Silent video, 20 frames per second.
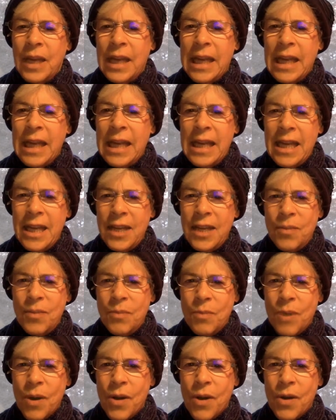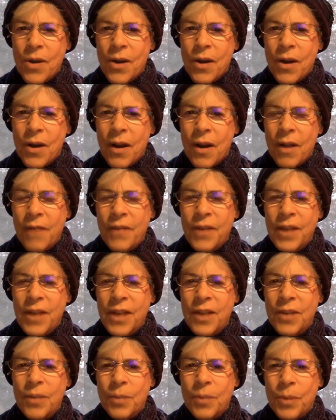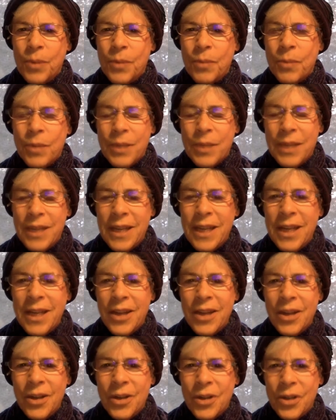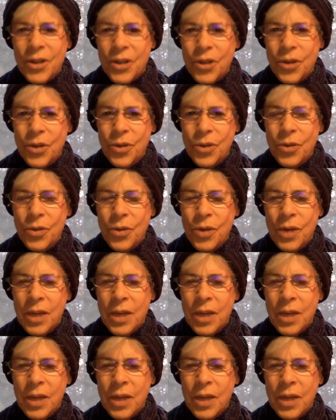in his murder of these particular two